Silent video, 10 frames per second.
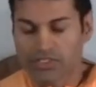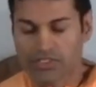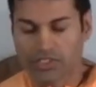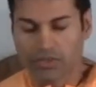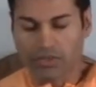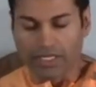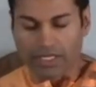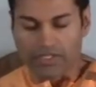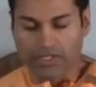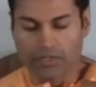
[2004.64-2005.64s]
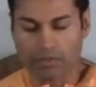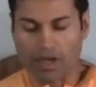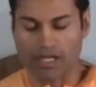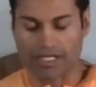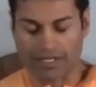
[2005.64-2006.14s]
Tune into your
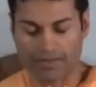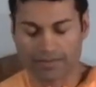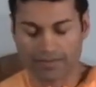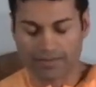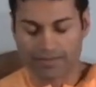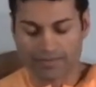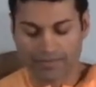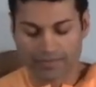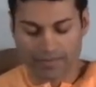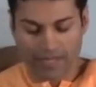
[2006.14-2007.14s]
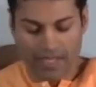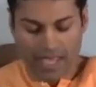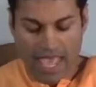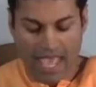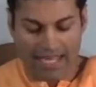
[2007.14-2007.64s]
body
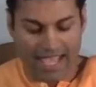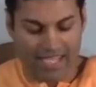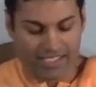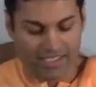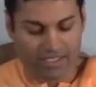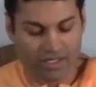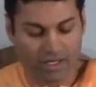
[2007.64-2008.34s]
and ask,